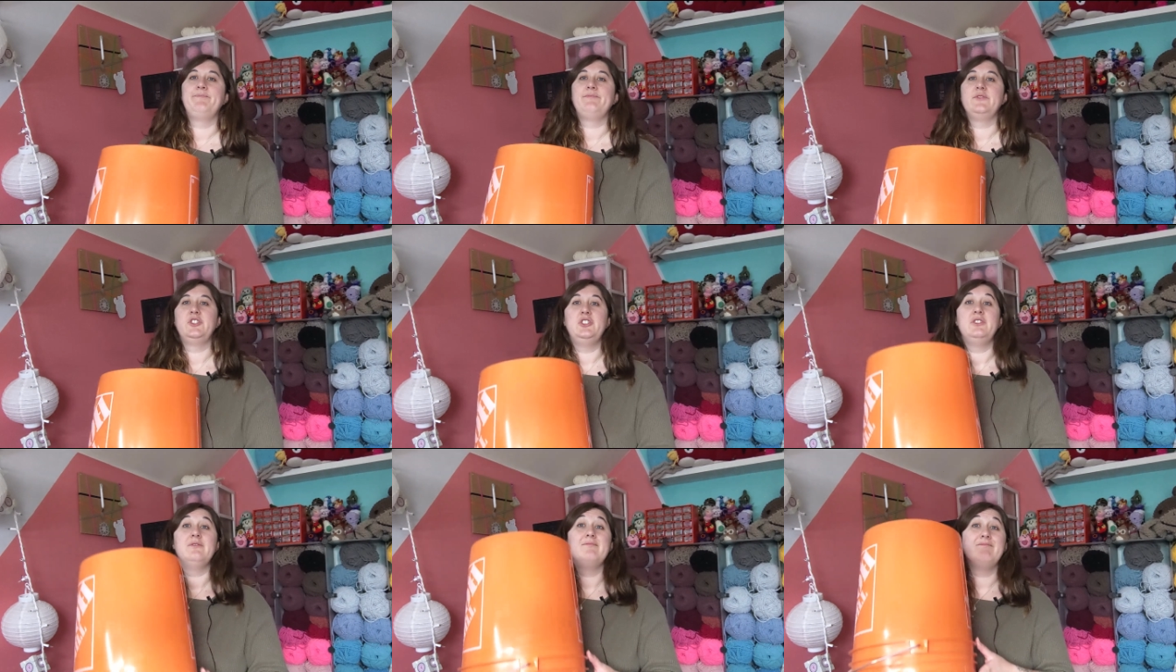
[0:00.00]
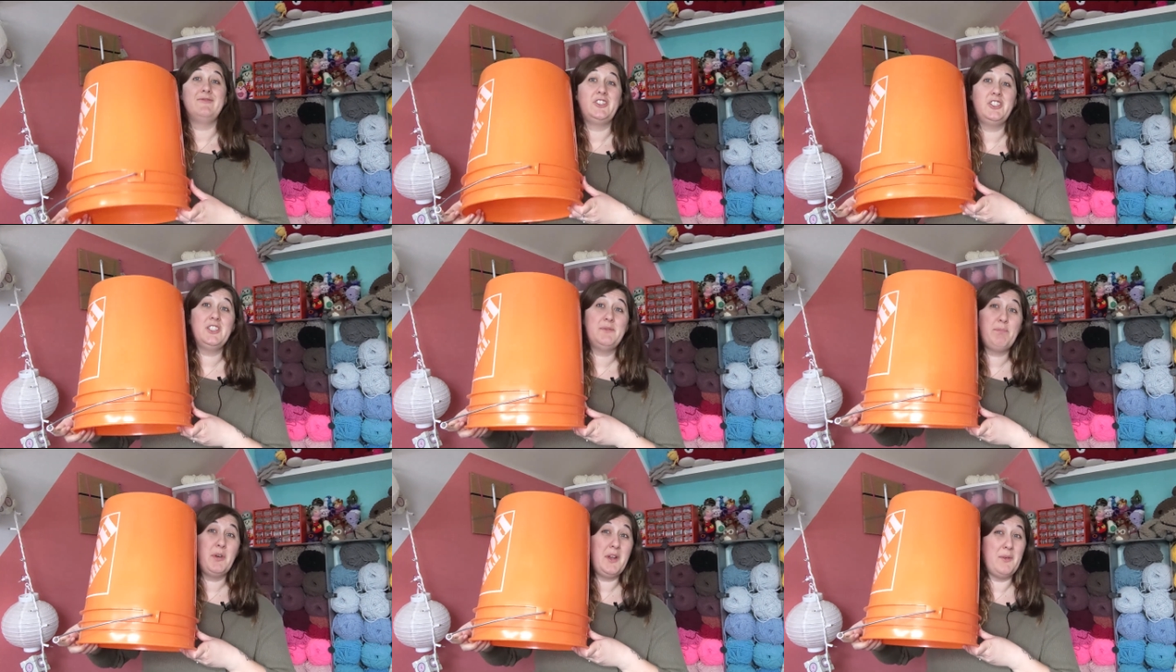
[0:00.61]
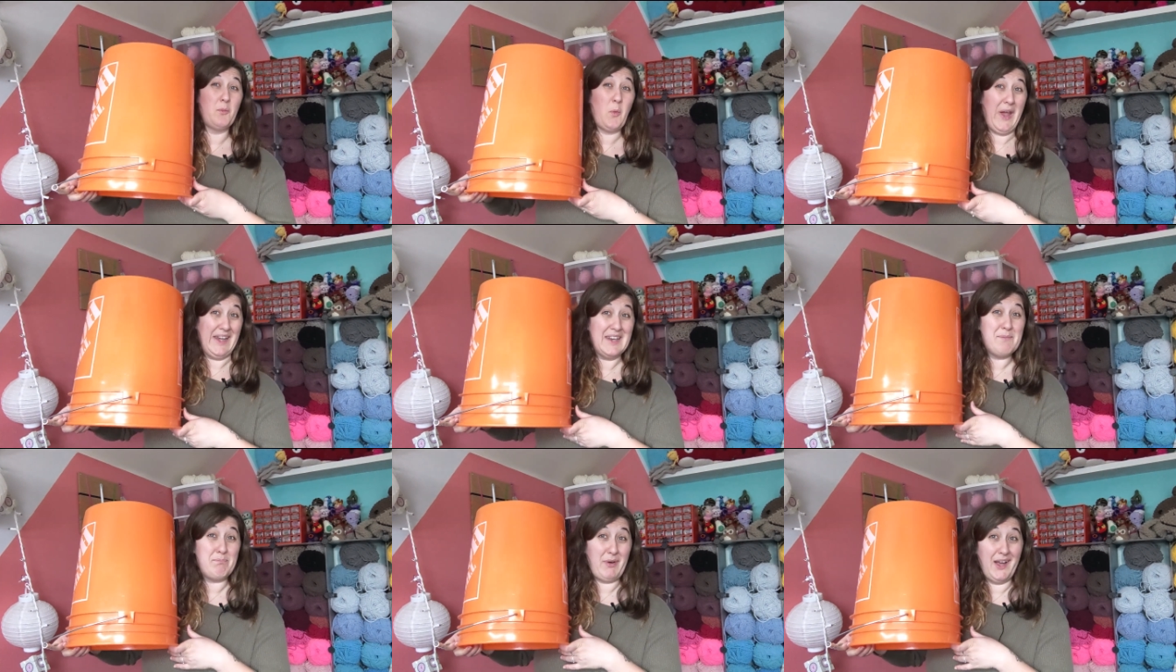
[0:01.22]
to just put a
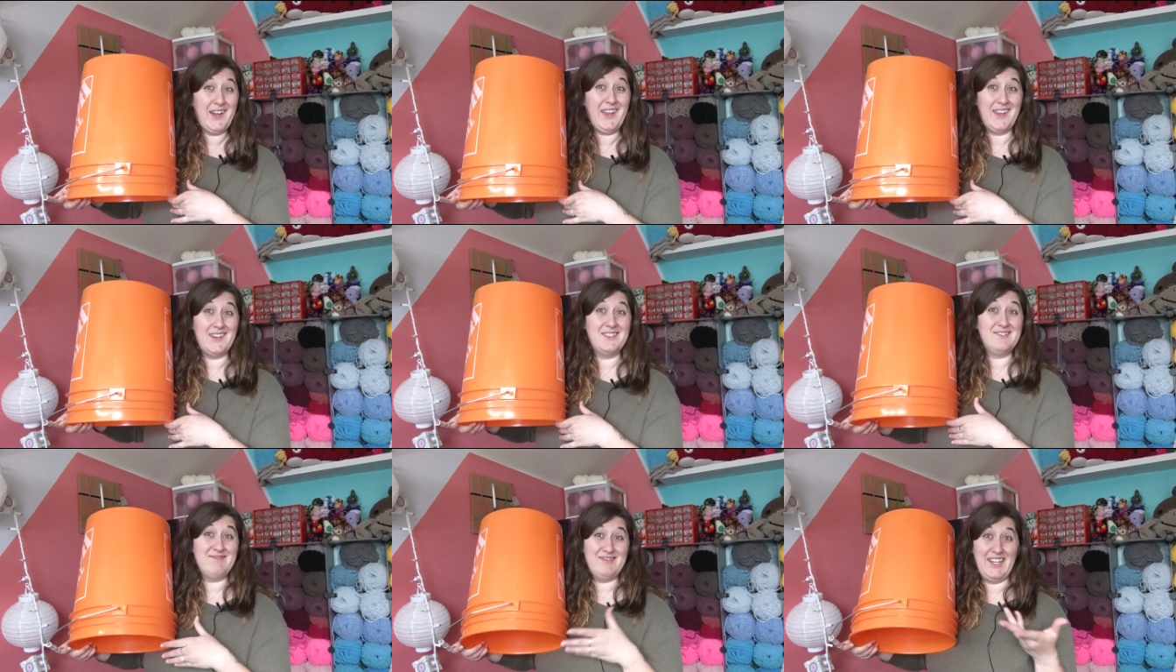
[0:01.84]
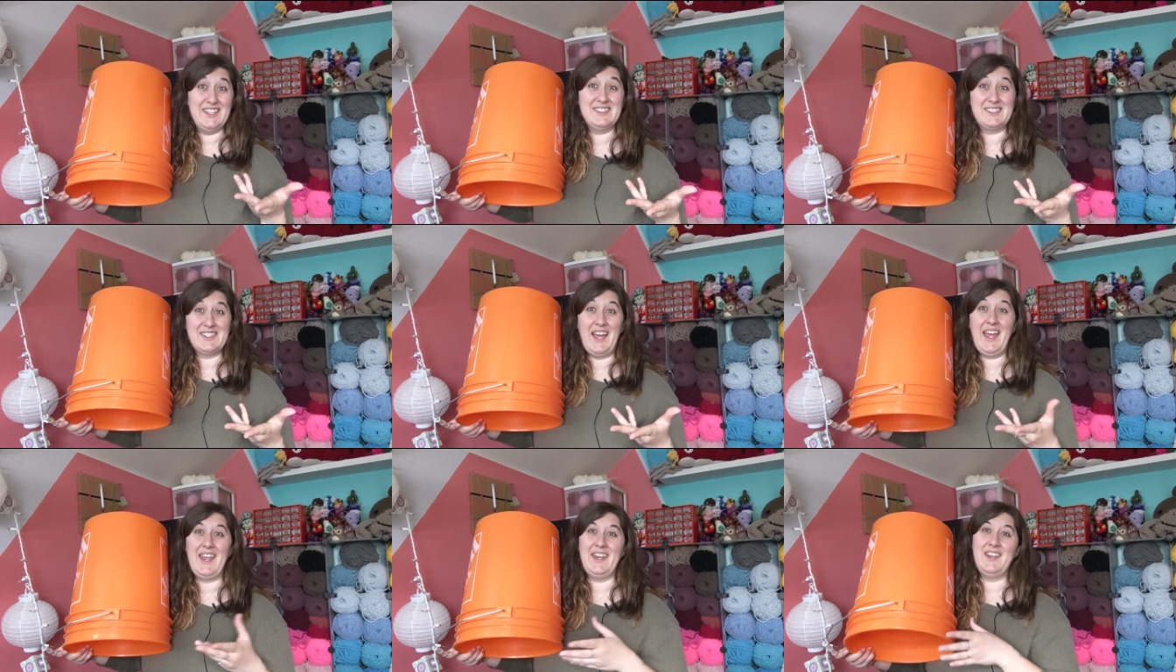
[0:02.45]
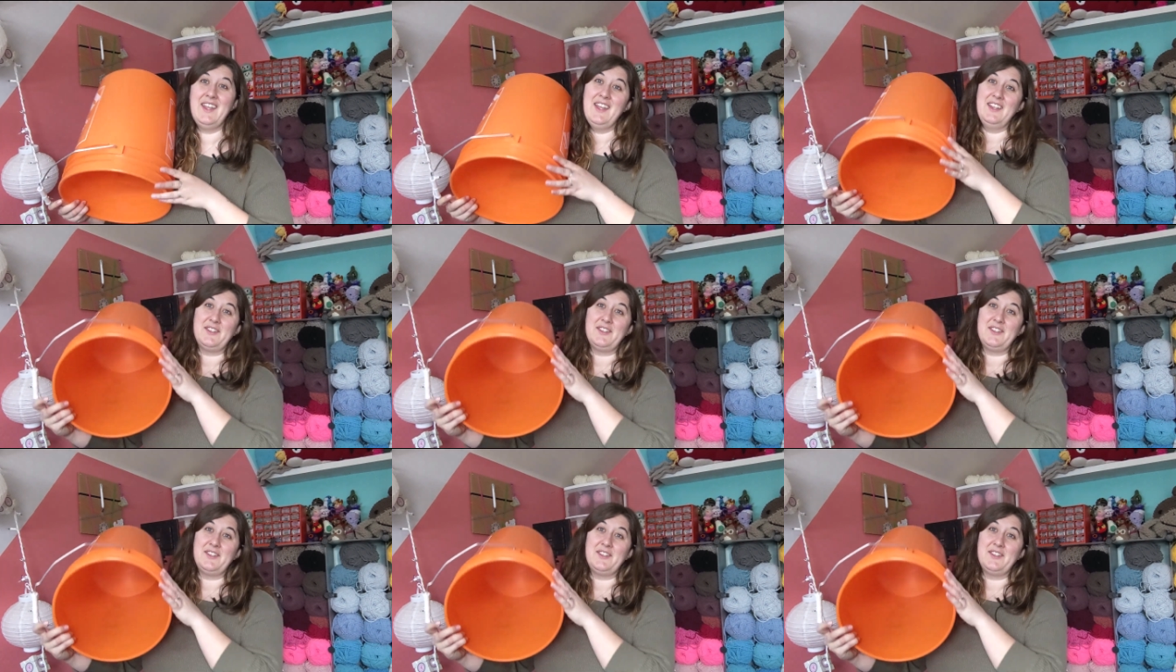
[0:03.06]
weighted bucket inside.